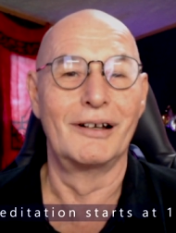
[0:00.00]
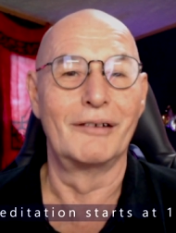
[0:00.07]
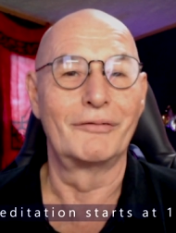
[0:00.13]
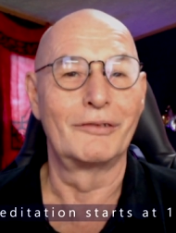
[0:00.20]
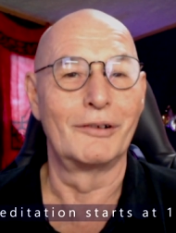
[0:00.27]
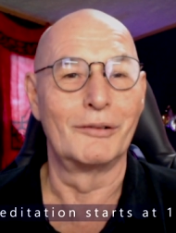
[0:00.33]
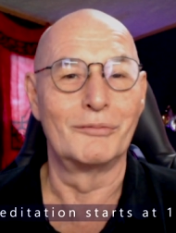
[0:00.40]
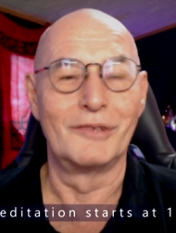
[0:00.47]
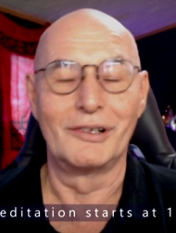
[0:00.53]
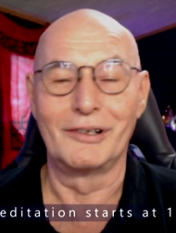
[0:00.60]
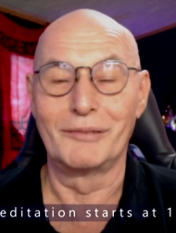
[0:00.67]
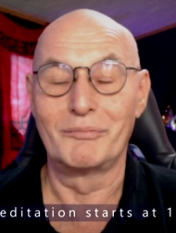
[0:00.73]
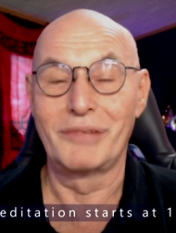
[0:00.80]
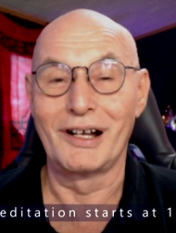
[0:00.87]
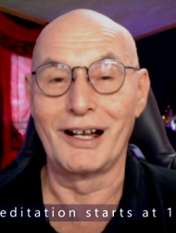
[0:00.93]
from uh,
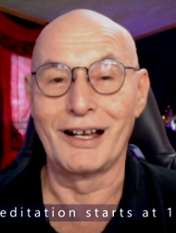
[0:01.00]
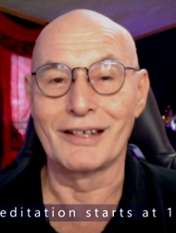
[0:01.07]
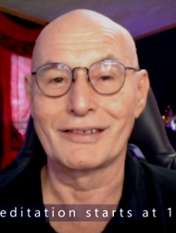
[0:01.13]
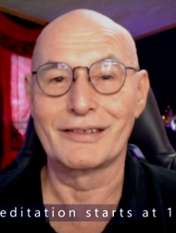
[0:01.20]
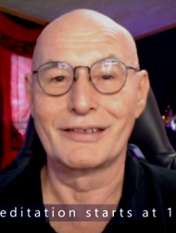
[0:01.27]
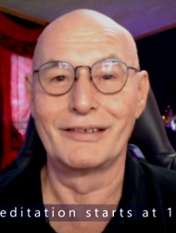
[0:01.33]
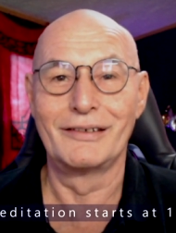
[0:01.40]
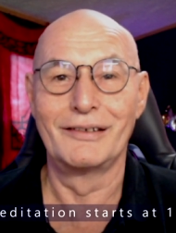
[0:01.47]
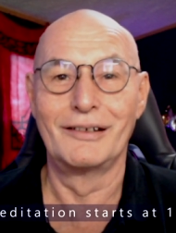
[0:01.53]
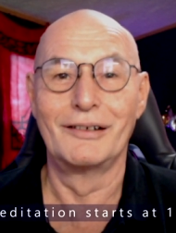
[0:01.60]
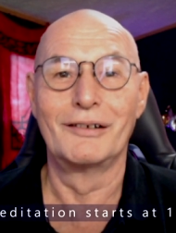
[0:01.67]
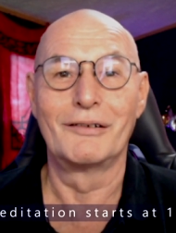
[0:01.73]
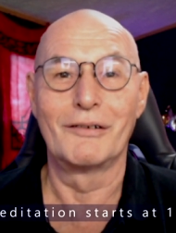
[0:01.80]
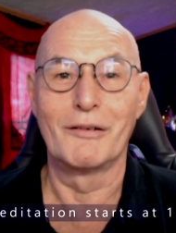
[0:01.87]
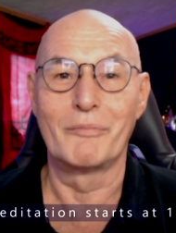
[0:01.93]
past
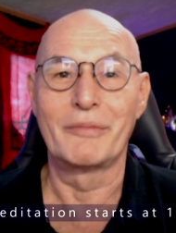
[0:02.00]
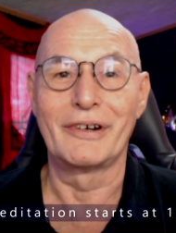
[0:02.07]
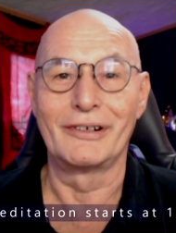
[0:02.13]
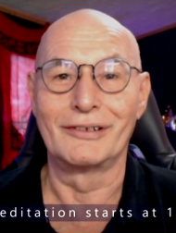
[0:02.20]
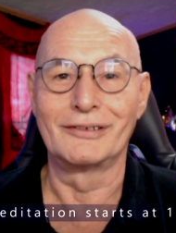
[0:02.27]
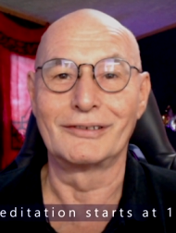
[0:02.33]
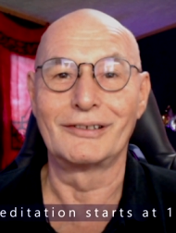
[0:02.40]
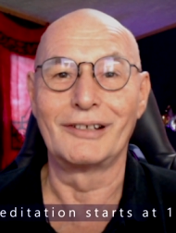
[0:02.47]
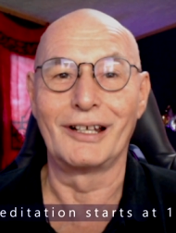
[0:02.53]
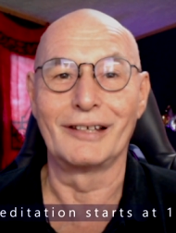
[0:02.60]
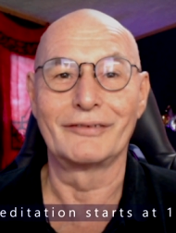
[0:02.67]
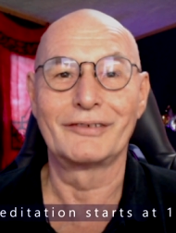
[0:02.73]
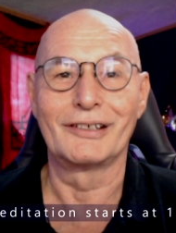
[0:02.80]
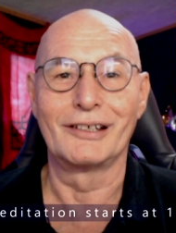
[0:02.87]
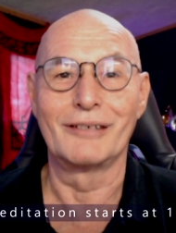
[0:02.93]
or parallel
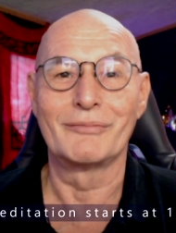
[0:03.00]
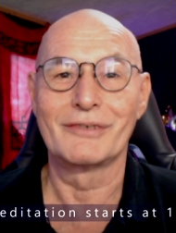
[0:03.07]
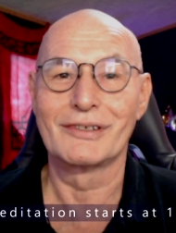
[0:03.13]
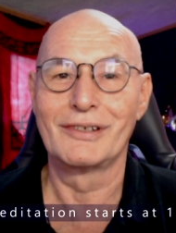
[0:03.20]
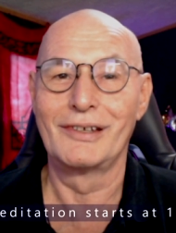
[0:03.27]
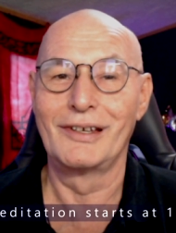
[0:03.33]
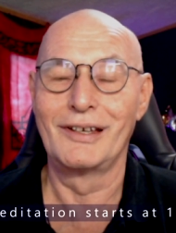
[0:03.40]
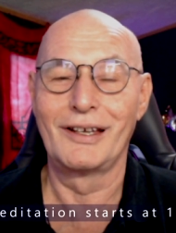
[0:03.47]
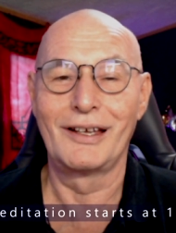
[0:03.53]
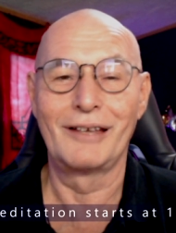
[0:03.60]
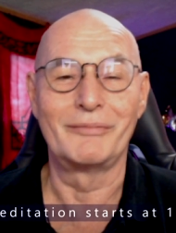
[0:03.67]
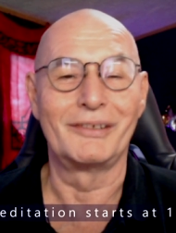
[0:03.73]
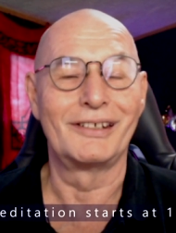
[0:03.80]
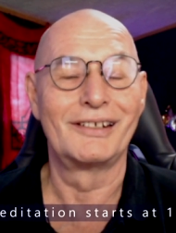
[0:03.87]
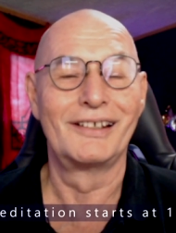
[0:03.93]
lifetimes. I
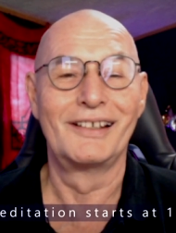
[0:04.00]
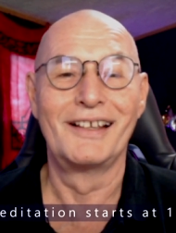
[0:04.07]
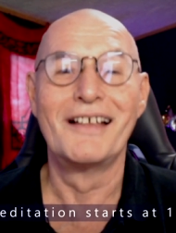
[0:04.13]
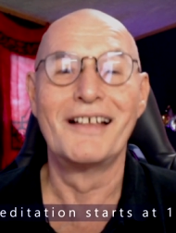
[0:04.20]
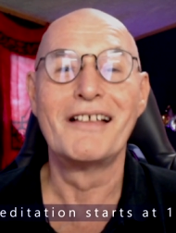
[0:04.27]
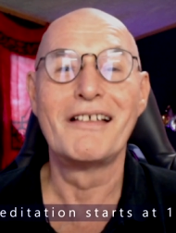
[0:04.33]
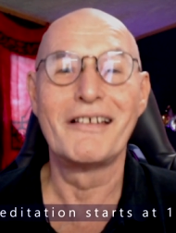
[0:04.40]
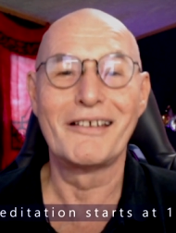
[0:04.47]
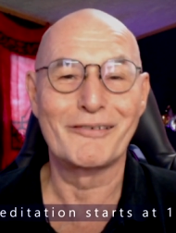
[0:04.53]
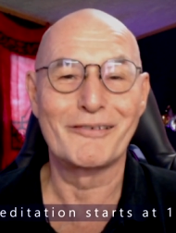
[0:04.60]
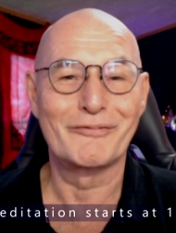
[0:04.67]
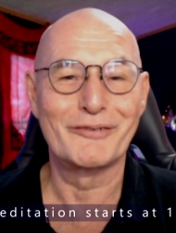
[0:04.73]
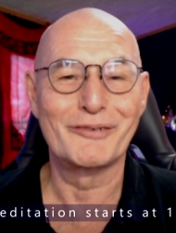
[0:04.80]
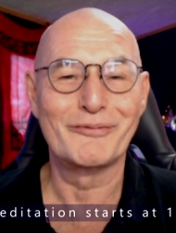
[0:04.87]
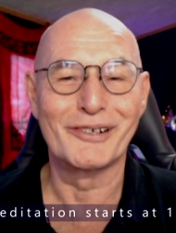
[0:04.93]
mean,
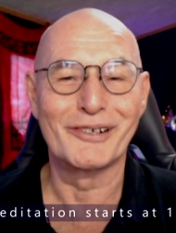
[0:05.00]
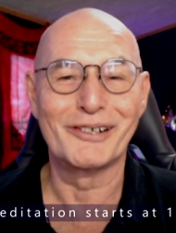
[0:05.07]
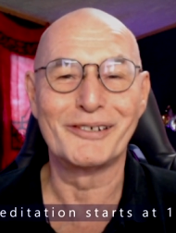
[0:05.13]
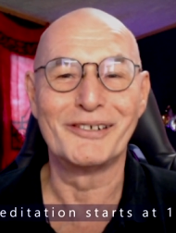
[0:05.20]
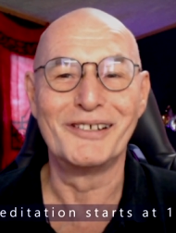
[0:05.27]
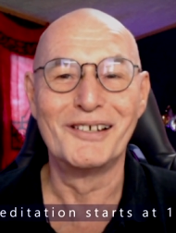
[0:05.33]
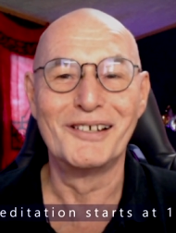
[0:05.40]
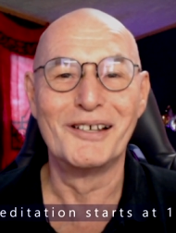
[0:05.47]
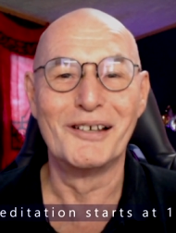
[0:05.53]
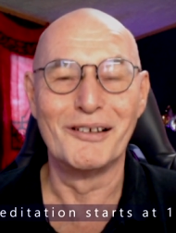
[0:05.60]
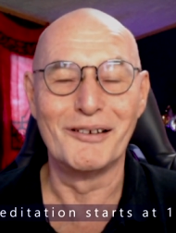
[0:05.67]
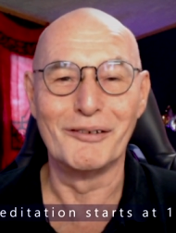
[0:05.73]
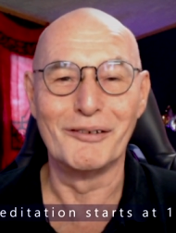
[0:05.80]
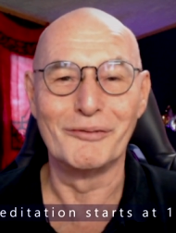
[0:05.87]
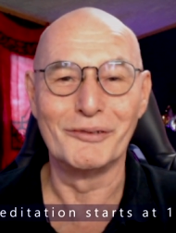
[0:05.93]
everyone
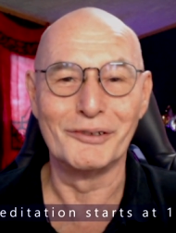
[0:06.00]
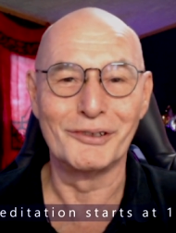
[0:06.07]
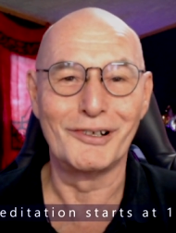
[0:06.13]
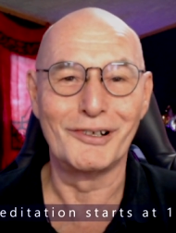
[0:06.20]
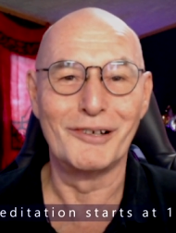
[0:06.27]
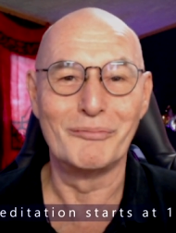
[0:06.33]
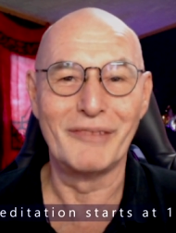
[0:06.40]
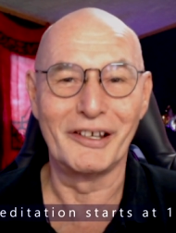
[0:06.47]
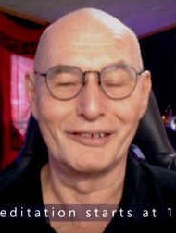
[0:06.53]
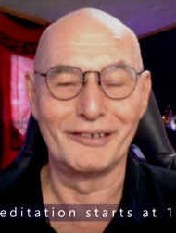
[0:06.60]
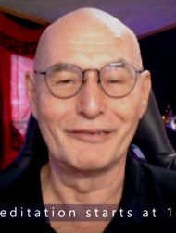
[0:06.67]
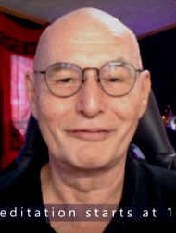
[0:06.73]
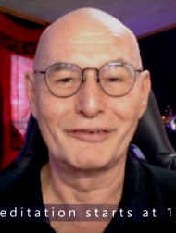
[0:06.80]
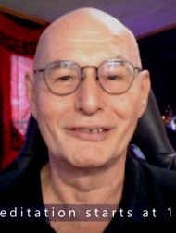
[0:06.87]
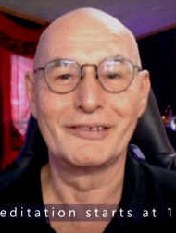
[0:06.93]
uh, will
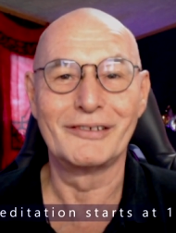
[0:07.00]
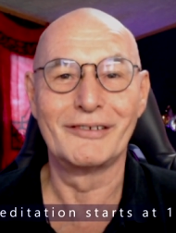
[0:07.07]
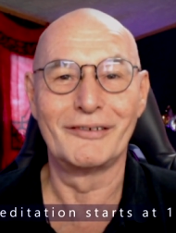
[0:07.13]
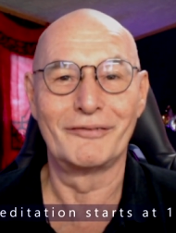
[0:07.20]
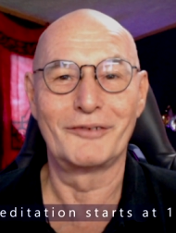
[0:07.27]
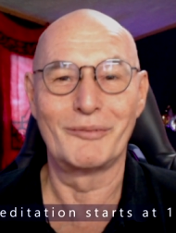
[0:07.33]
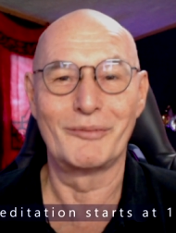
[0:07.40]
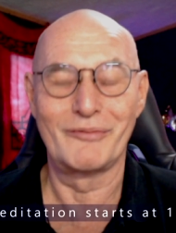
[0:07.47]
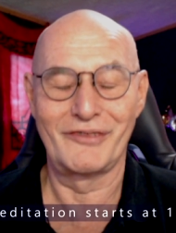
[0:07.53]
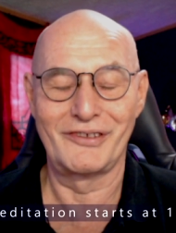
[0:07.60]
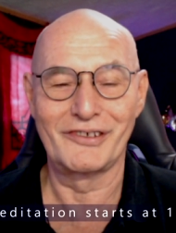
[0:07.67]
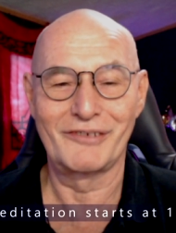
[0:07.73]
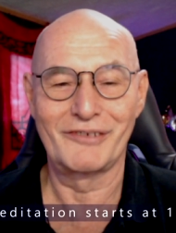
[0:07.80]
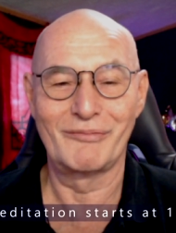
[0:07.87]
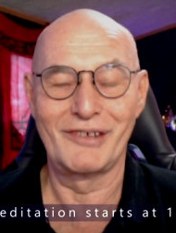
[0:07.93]
benefit from
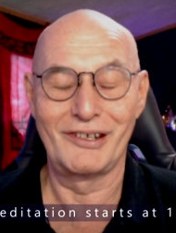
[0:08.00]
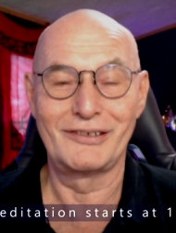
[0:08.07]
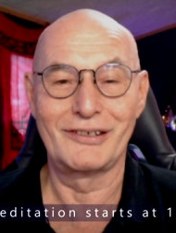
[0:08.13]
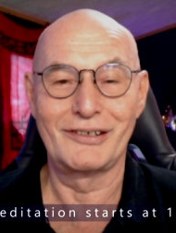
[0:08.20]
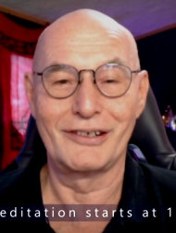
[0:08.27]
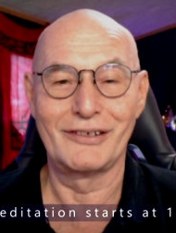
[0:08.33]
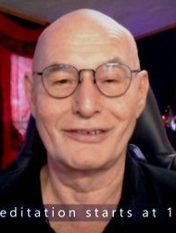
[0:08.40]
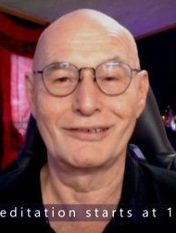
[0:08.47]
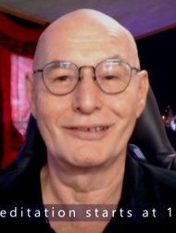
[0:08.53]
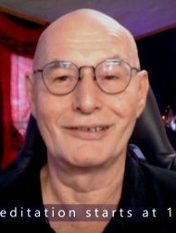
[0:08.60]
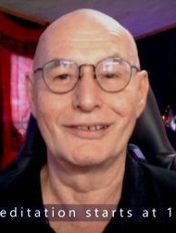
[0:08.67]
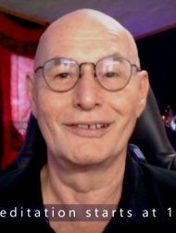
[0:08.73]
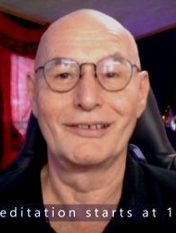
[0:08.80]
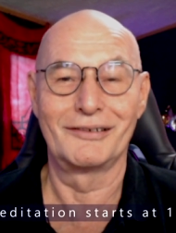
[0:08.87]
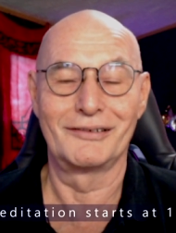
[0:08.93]
this meditation
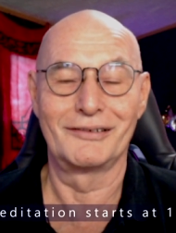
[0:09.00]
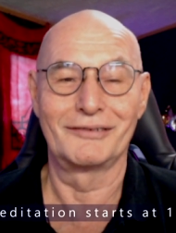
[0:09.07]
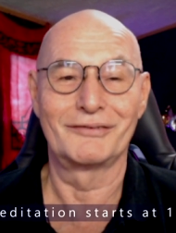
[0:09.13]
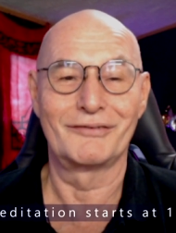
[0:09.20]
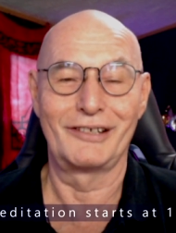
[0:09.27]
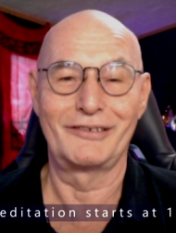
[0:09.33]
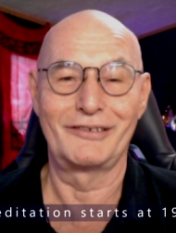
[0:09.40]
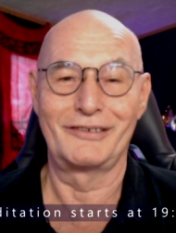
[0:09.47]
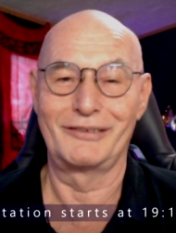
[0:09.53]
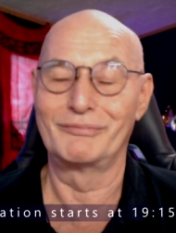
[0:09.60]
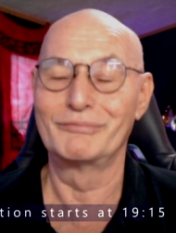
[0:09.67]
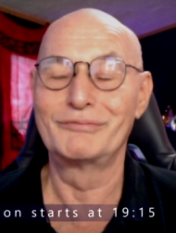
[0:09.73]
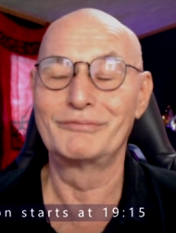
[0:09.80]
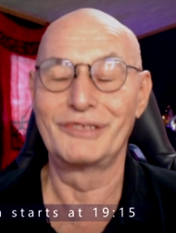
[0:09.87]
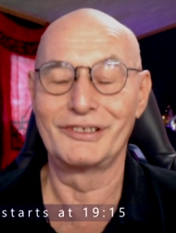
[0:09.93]
uh, greatly.
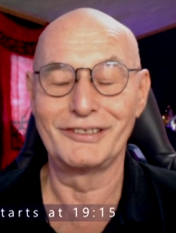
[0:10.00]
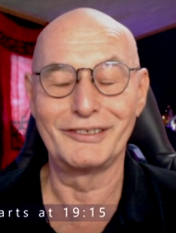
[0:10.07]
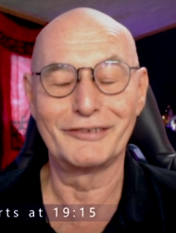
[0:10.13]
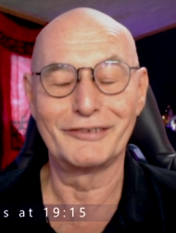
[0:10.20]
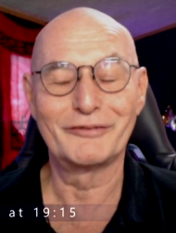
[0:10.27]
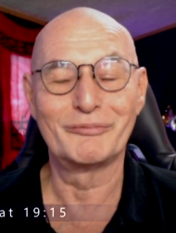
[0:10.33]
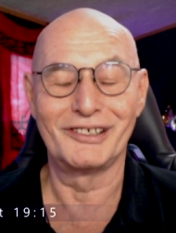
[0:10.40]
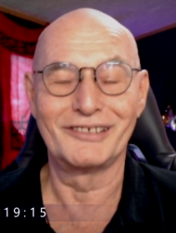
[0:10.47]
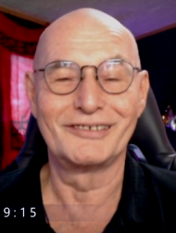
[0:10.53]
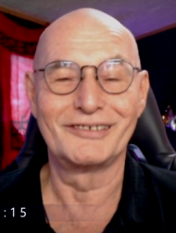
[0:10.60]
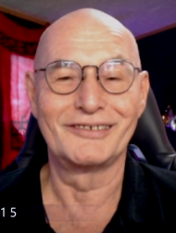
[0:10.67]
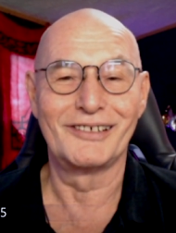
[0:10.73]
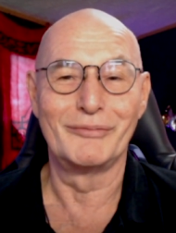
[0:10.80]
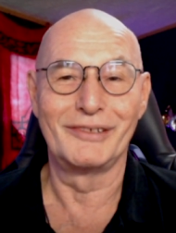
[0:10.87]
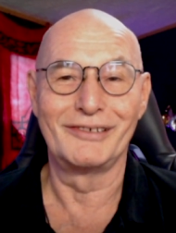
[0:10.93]
Believe me.
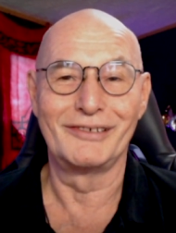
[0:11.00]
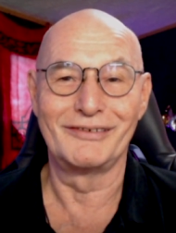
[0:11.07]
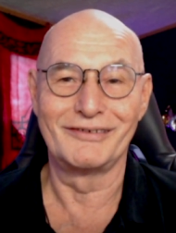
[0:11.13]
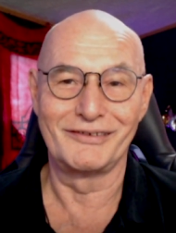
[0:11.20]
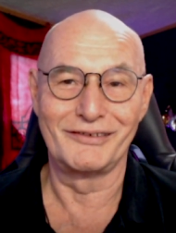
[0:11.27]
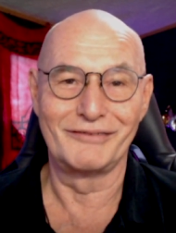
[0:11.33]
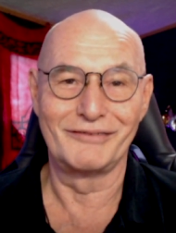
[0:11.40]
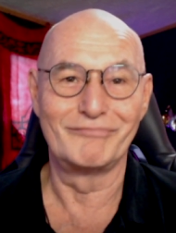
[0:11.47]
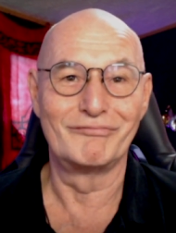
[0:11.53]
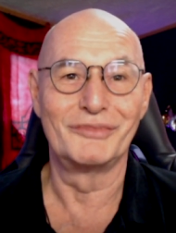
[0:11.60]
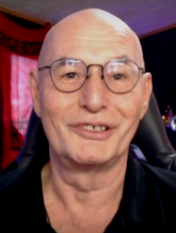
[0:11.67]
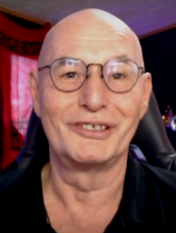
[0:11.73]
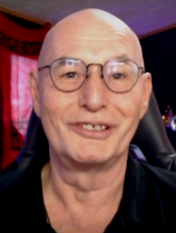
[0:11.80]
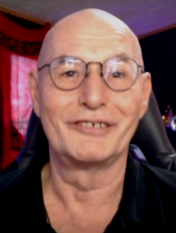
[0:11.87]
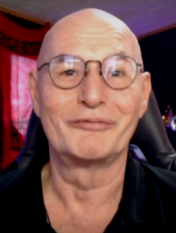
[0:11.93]
I mean,
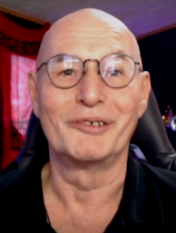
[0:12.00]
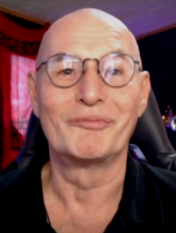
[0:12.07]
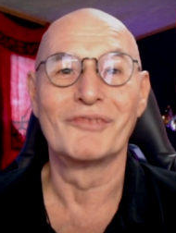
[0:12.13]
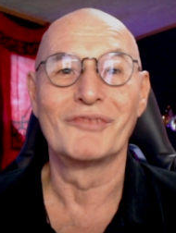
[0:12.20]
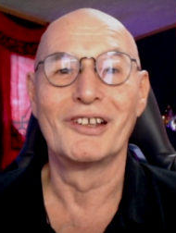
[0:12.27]
believe me.